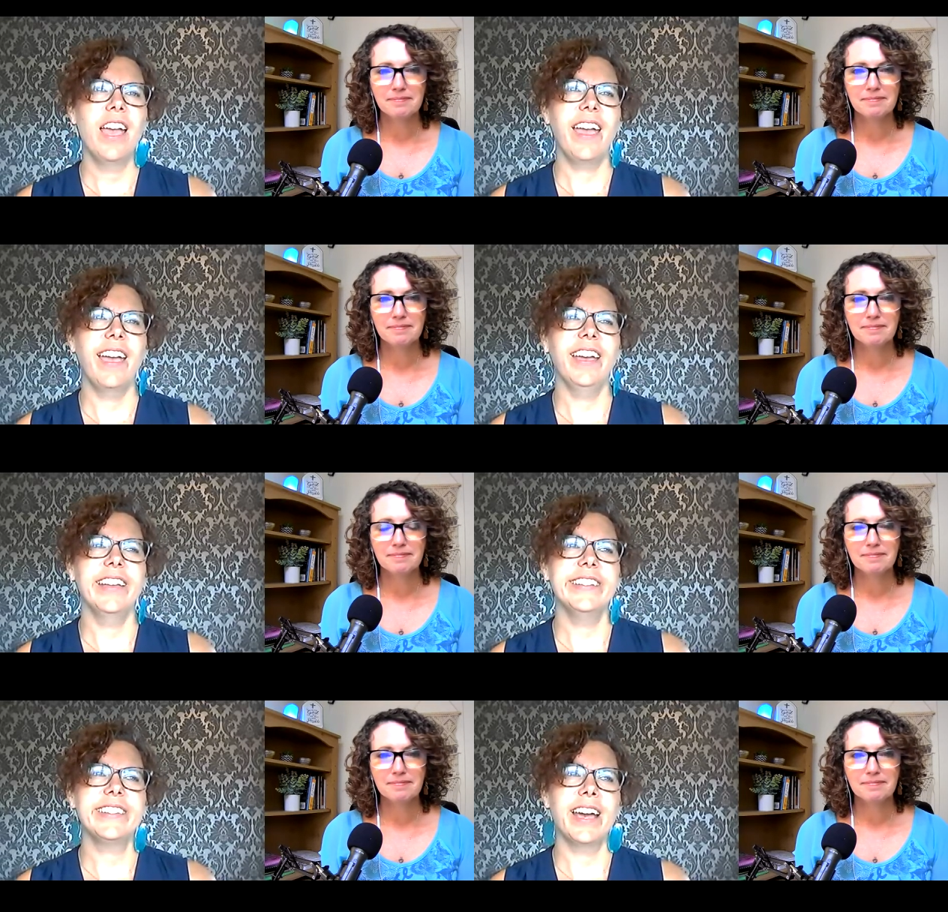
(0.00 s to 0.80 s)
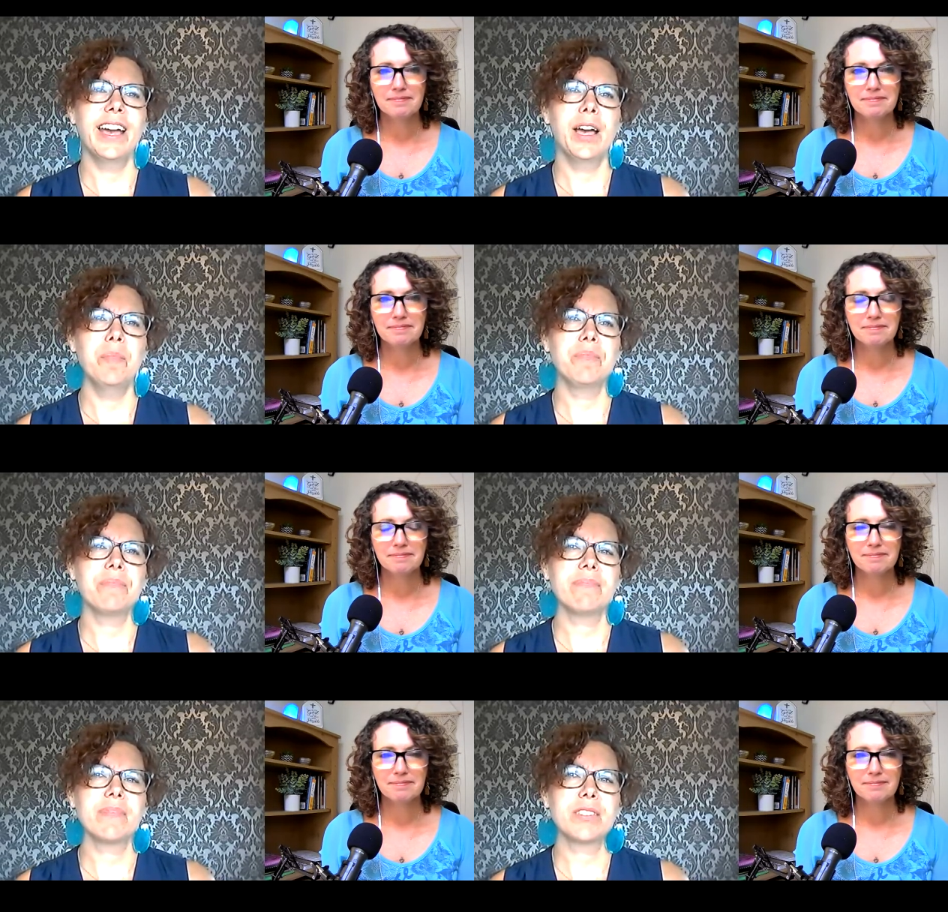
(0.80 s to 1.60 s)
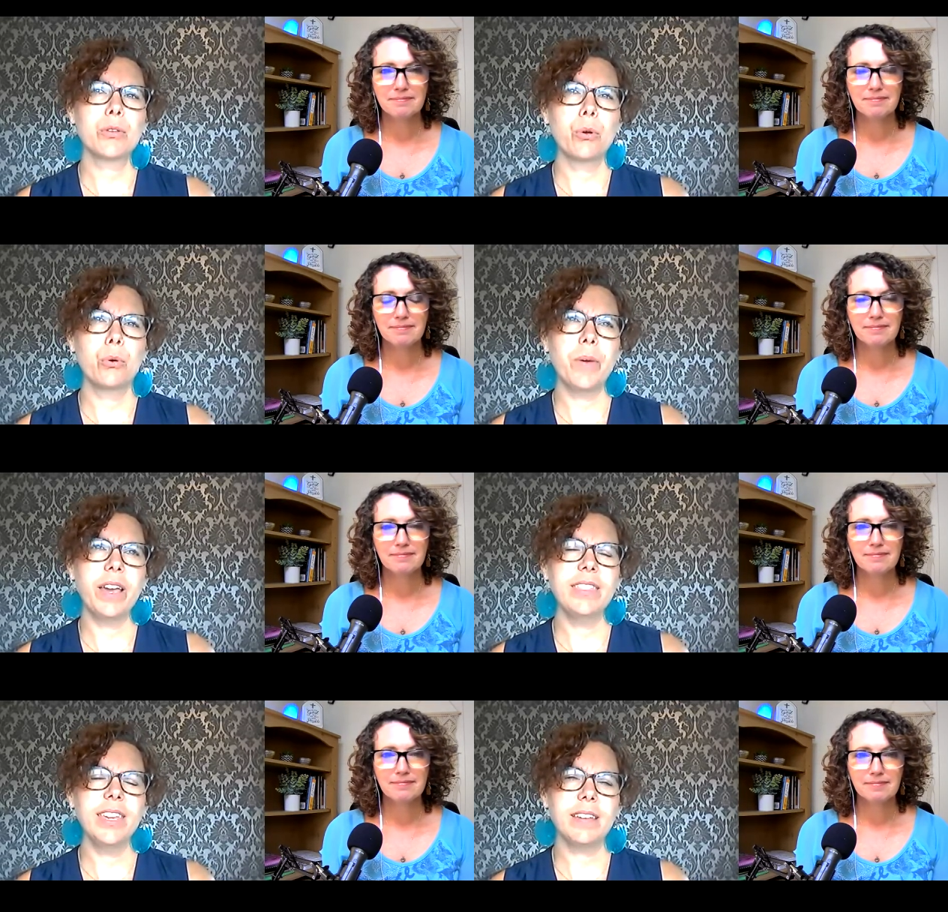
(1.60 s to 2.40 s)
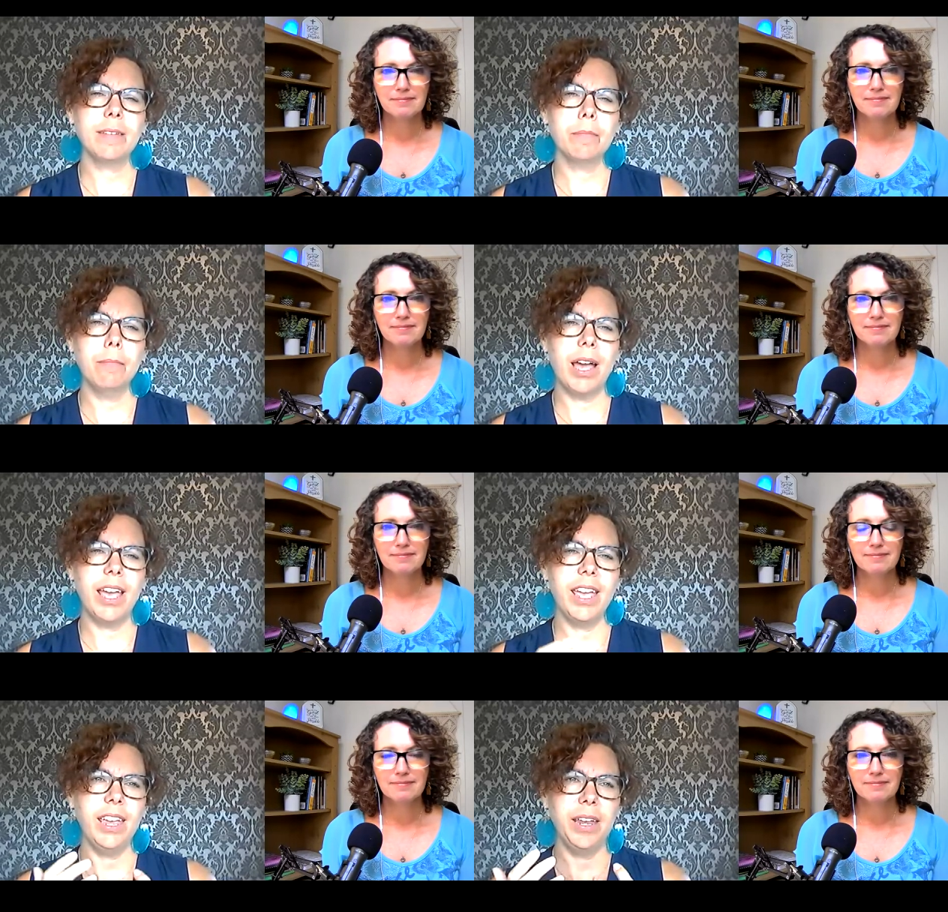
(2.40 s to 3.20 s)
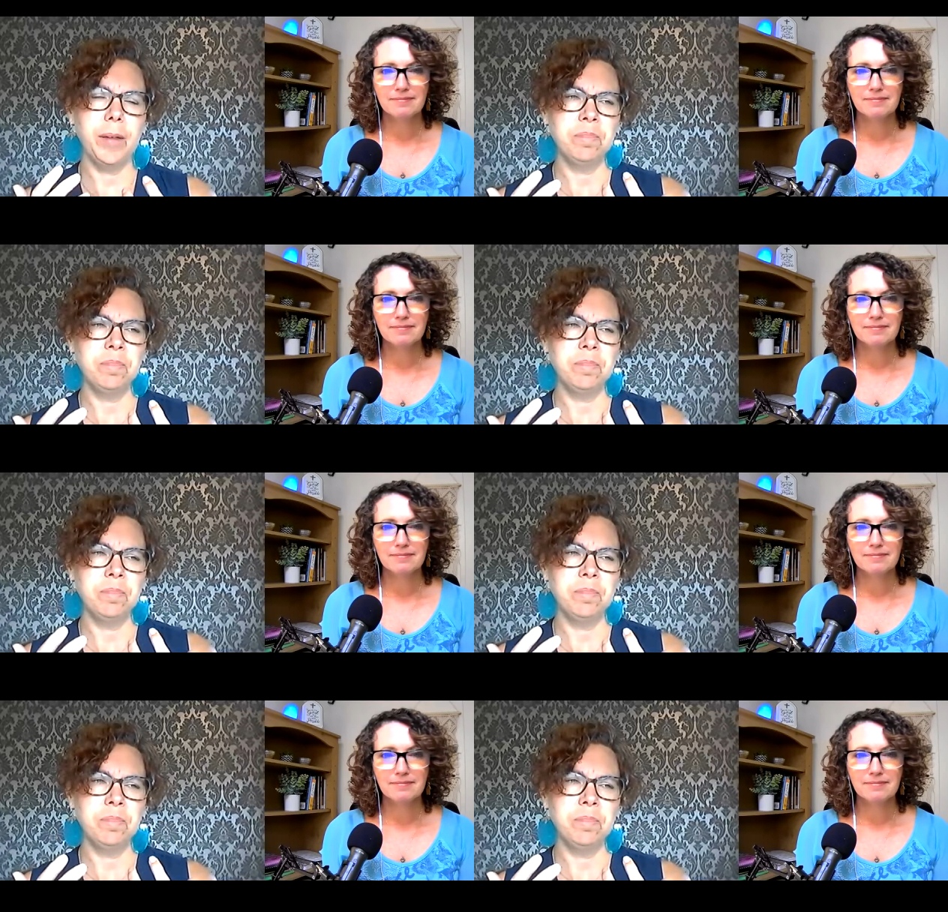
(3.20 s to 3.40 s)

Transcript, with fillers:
Speaker 1: And um, so I think my